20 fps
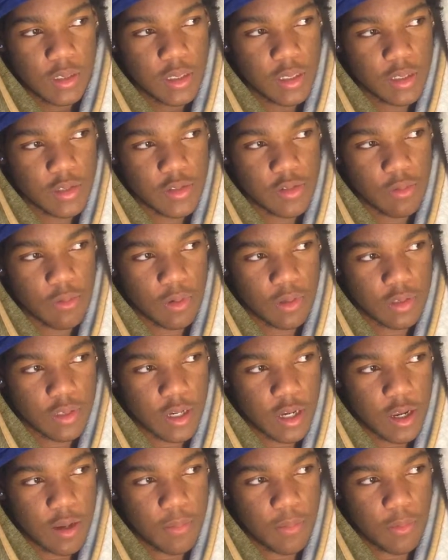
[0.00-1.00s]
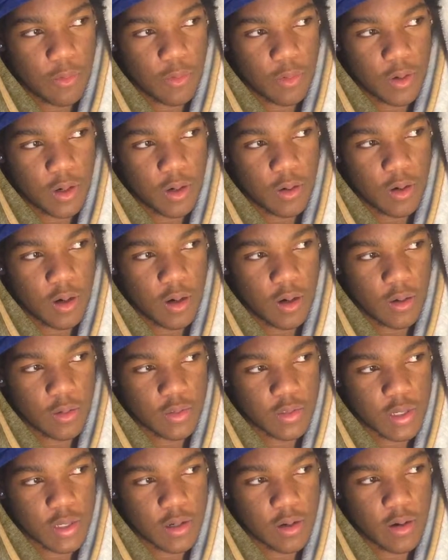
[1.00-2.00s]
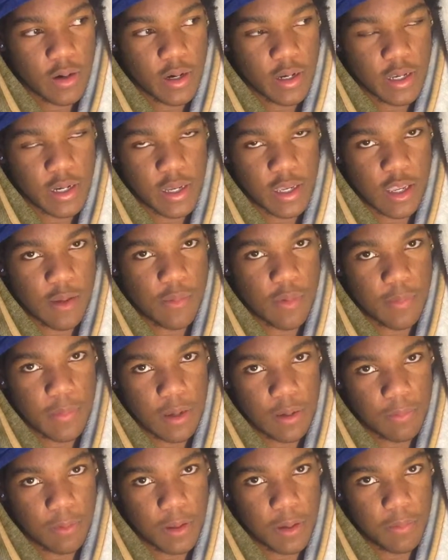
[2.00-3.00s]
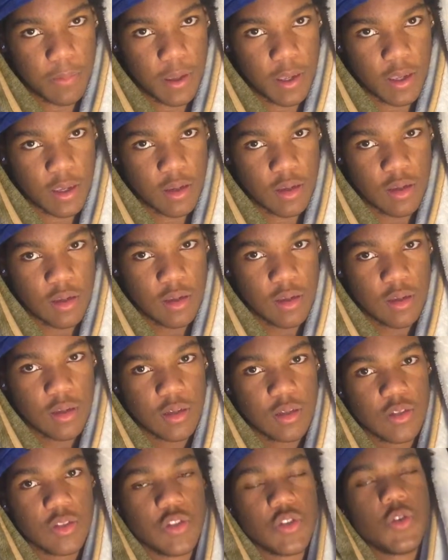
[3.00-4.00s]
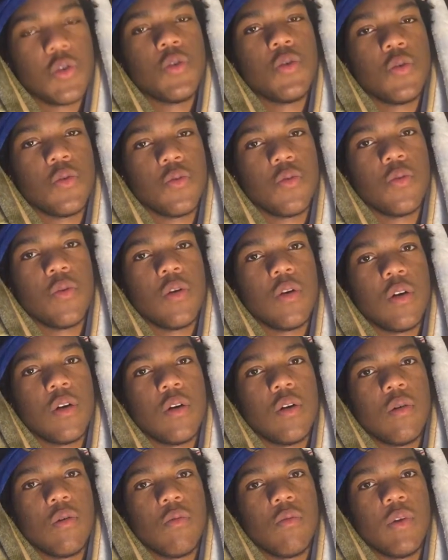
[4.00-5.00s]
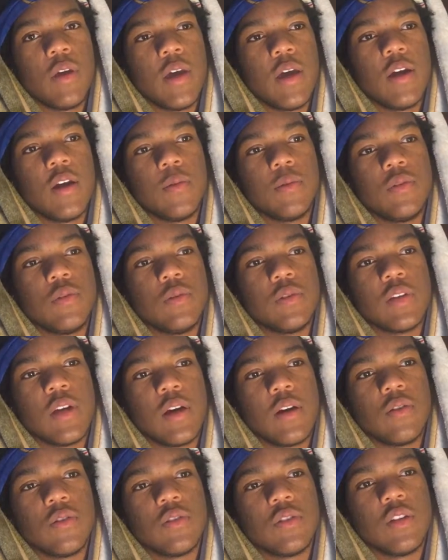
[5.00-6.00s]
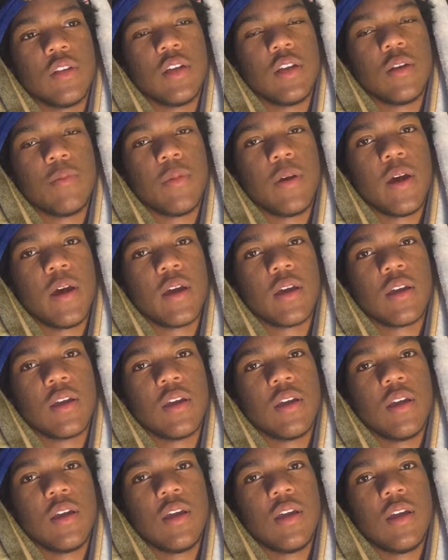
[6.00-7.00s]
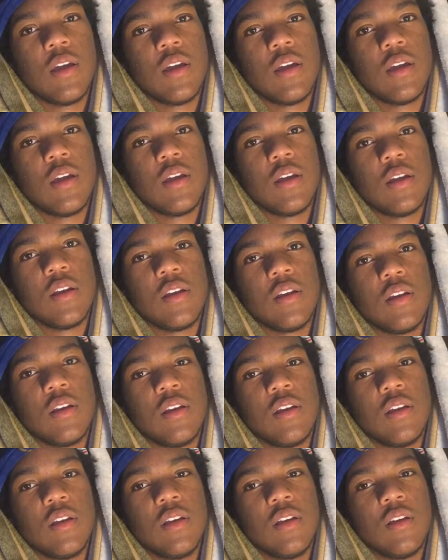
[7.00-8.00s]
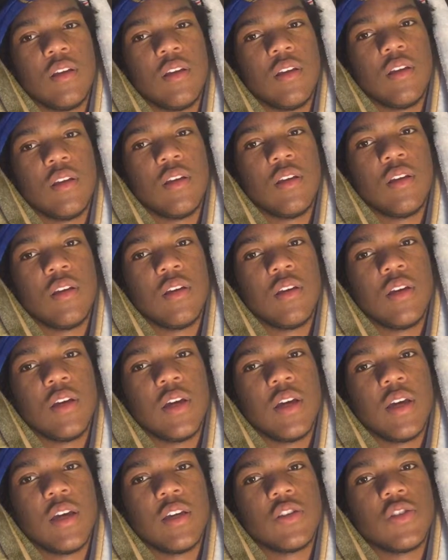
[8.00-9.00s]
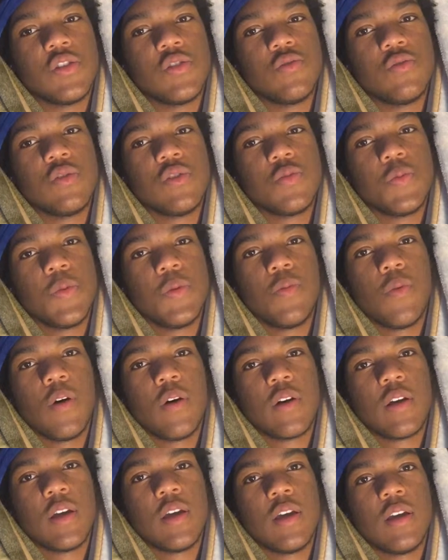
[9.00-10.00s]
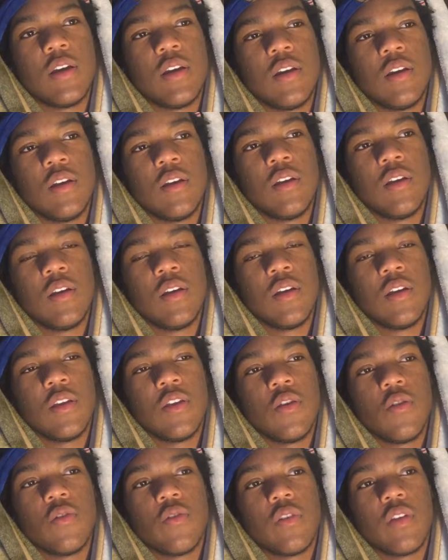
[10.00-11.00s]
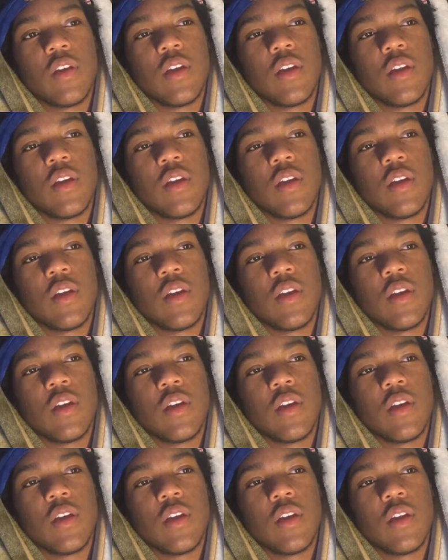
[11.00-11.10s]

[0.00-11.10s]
yeah, so one time I was like, all right, can I get my Beyblade back? So we head up to his house to get it back, and as soon as we walk in, there's